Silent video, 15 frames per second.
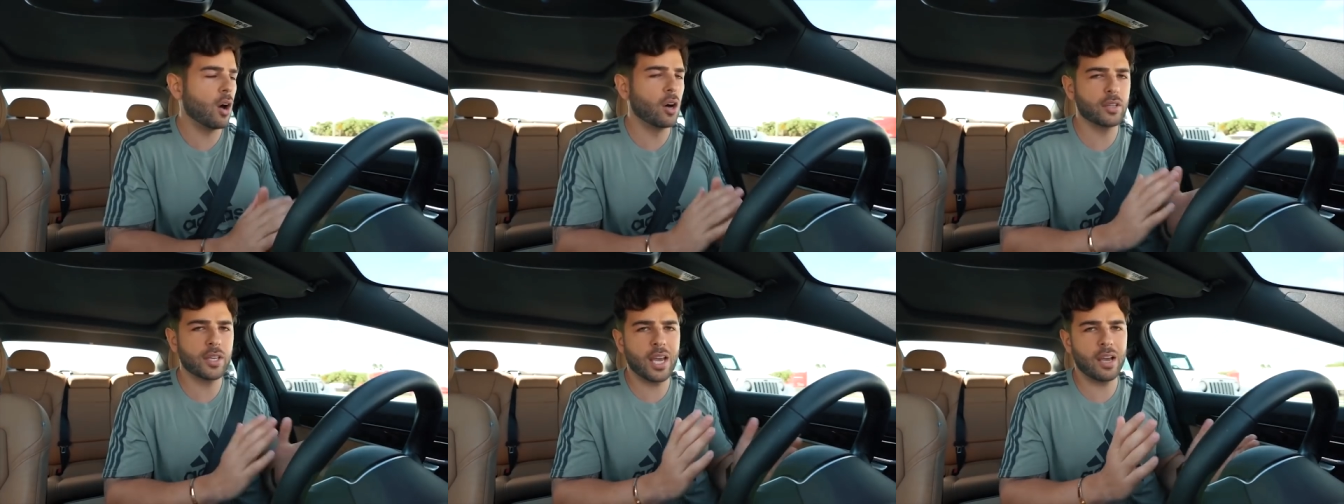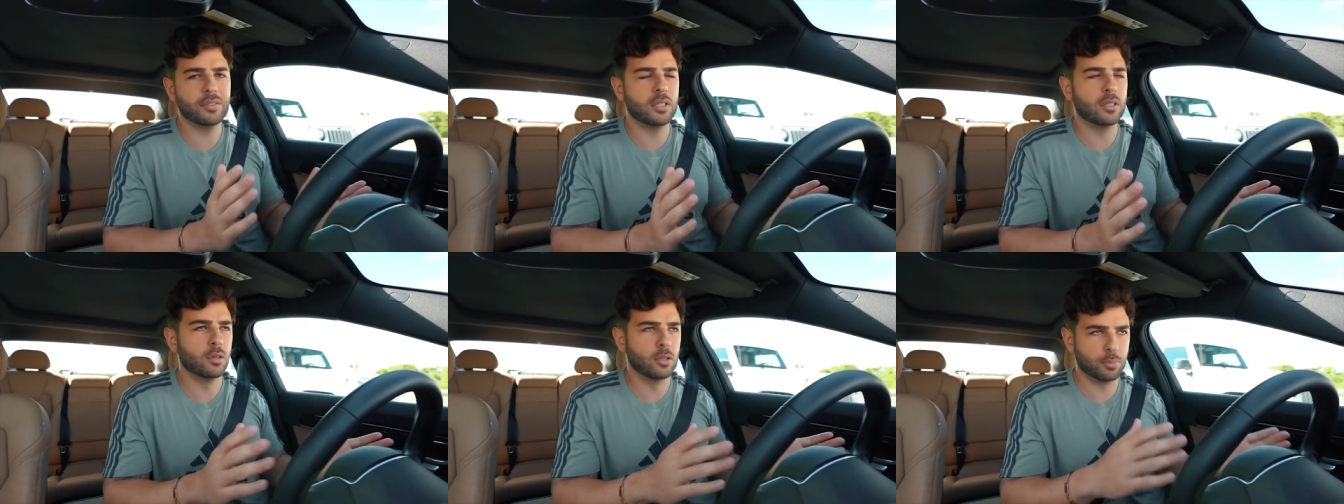All you have
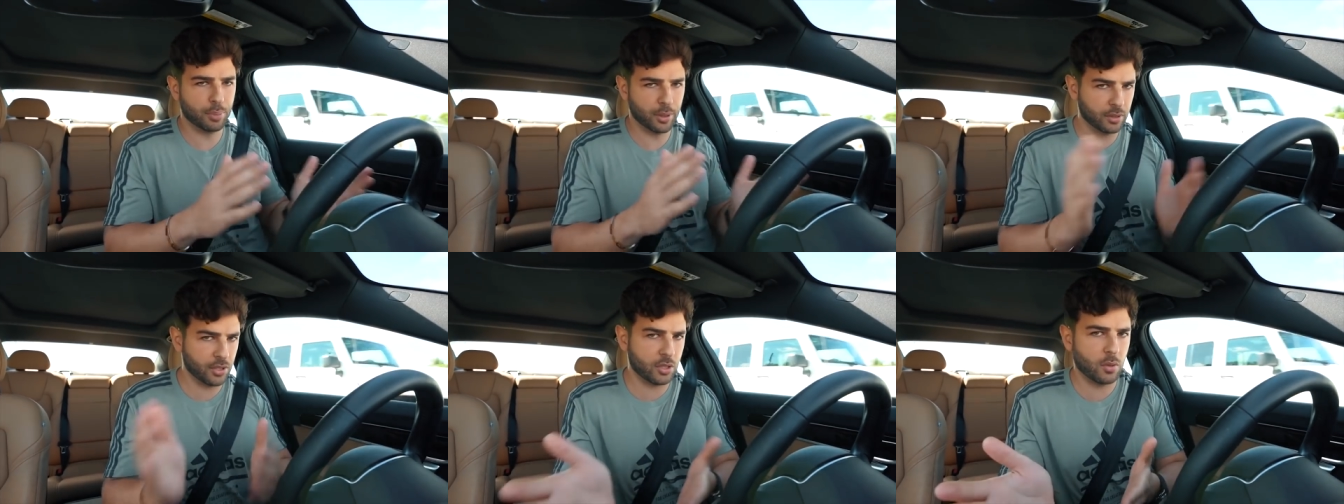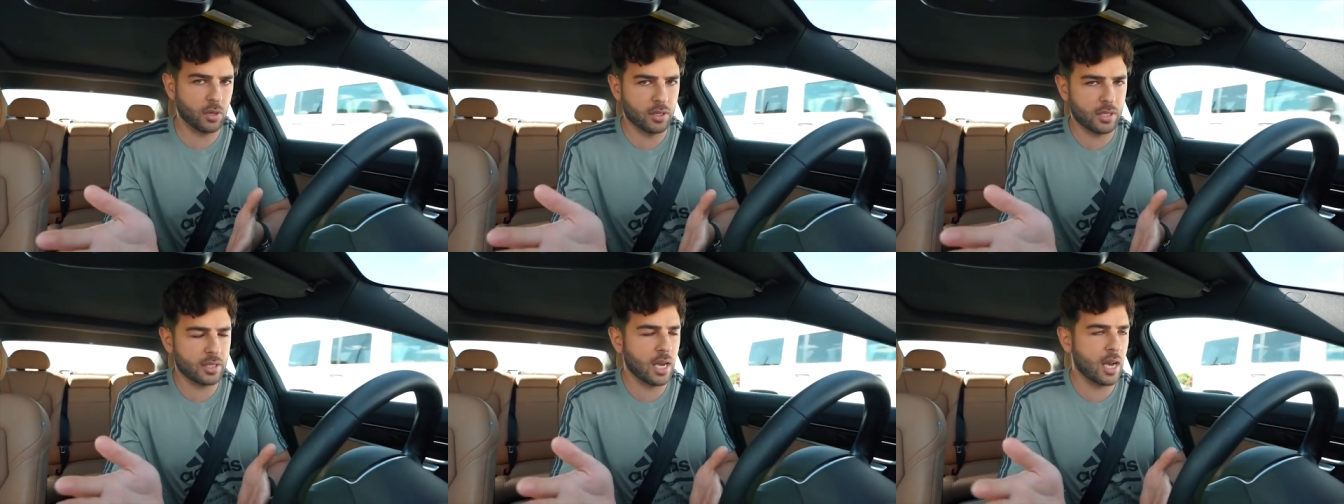to do is put the
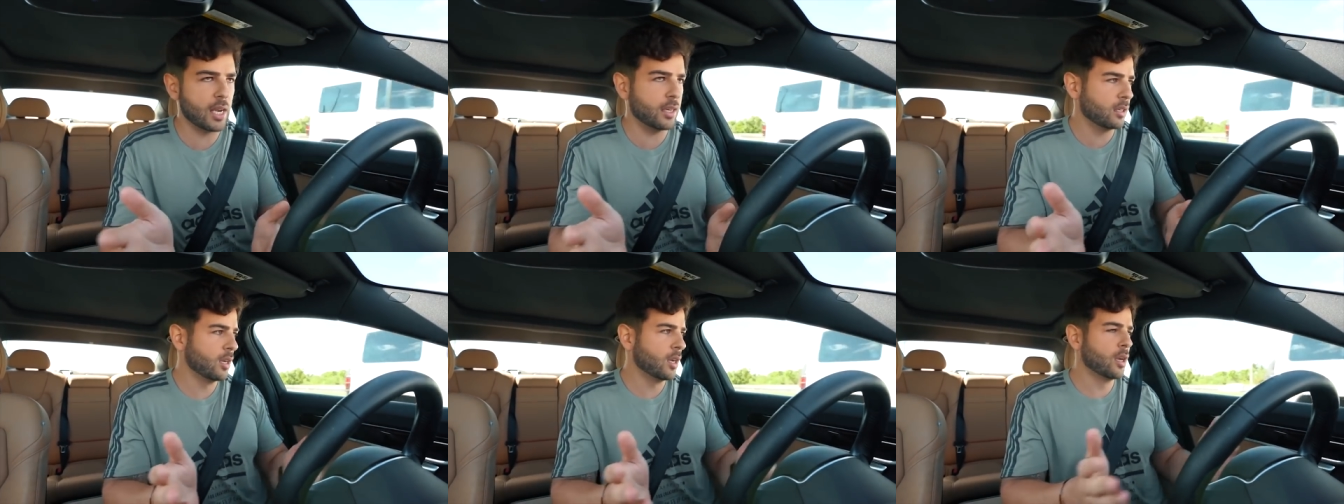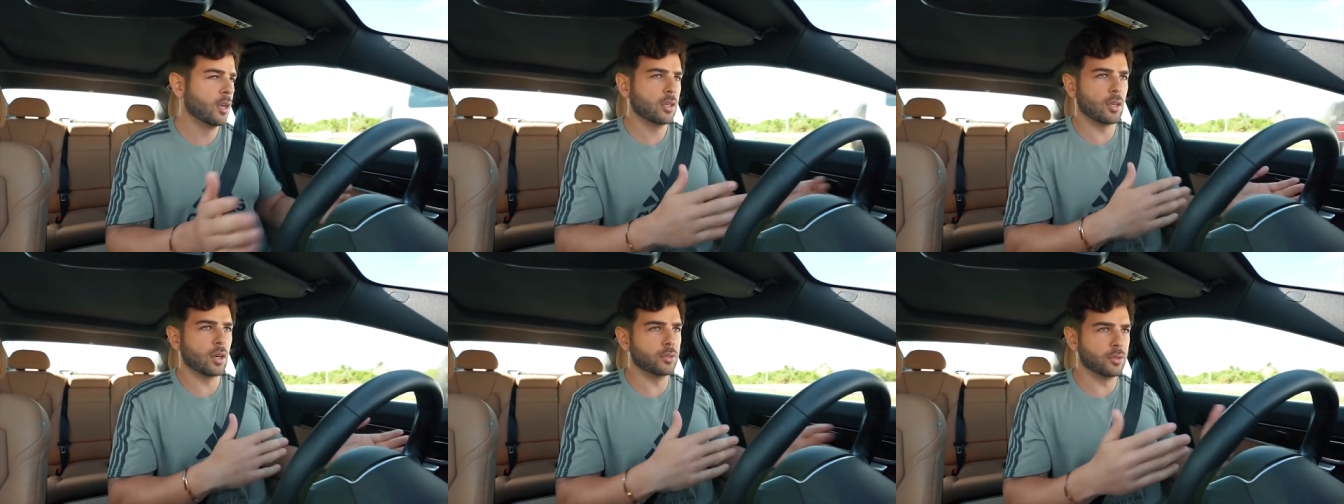screen aside,
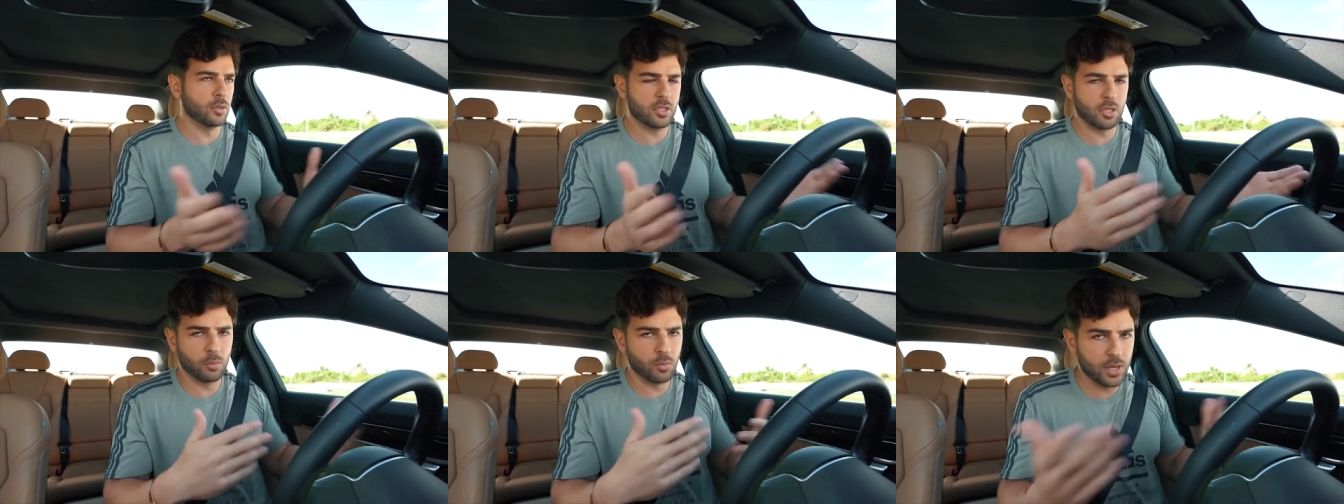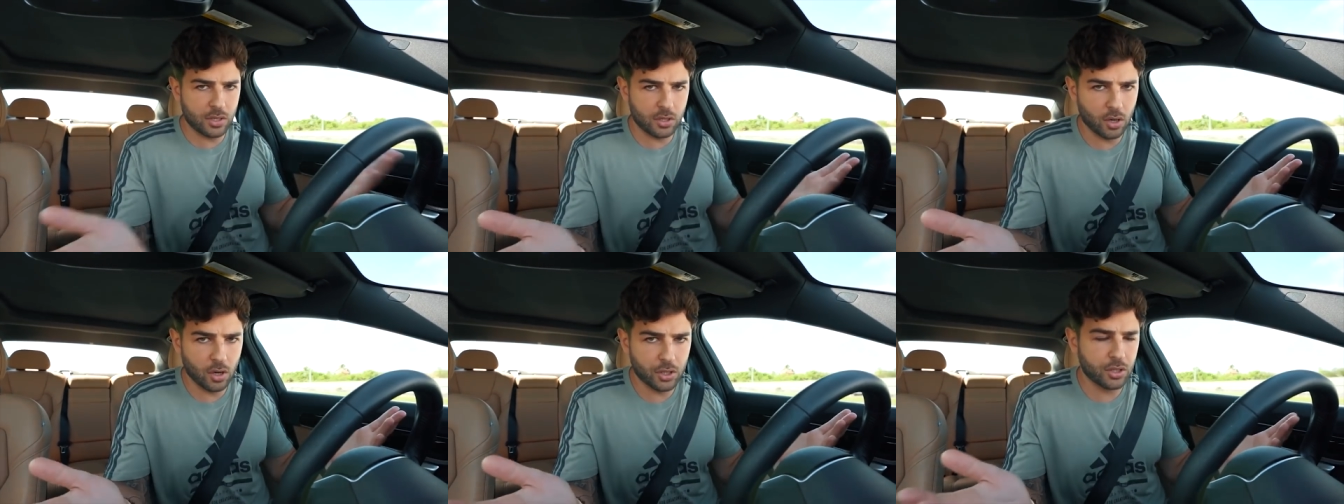go do some
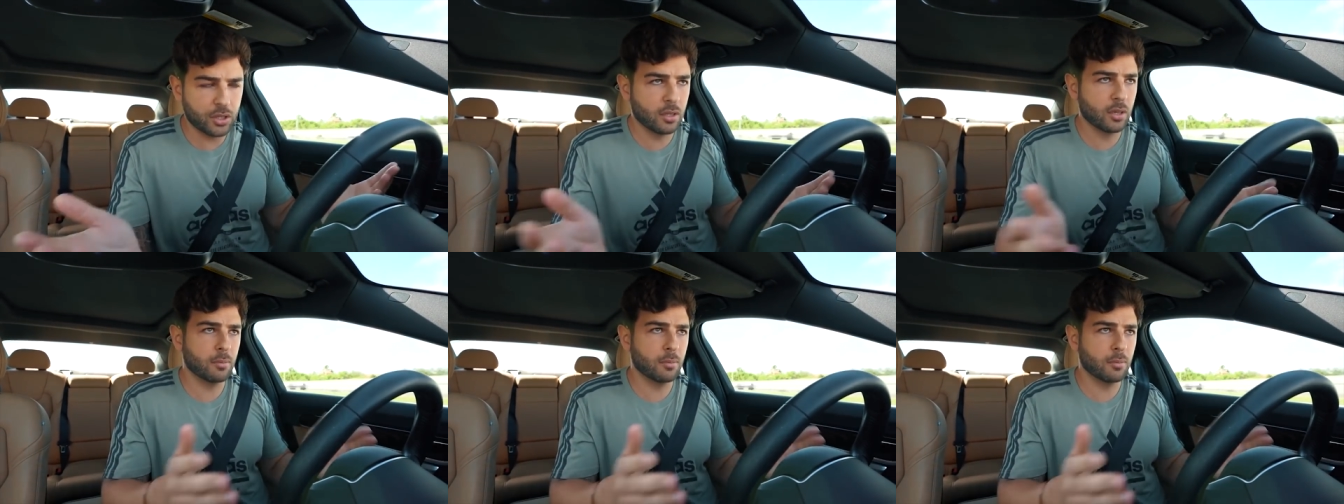research,